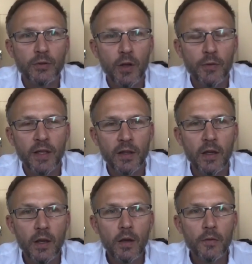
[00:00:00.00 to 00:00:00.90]
So I think
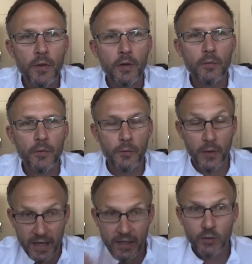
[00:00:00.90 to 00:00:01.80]

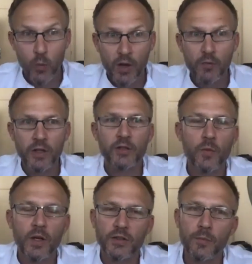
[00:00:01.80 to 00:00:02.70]
that is one reason
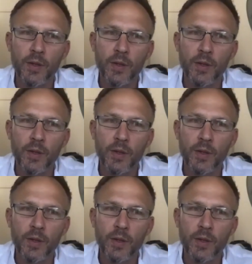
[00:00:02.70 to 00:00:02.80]
why some